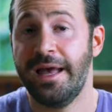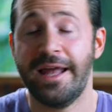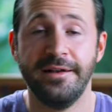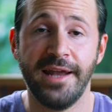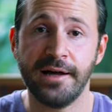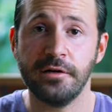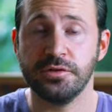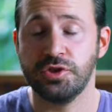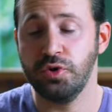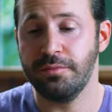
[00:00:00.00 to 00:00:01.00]
And
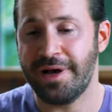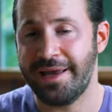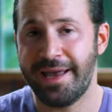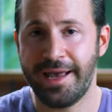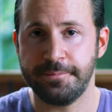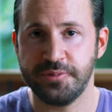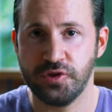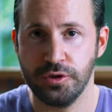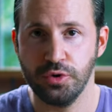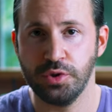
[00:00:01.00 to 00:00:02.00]
now to my
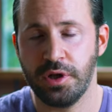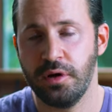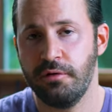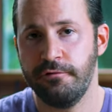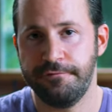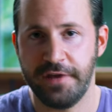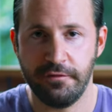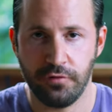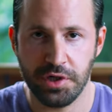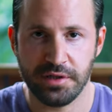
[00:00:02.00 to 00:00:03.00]
absolute
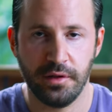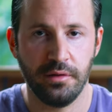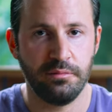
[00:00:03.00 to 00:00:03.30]
favorite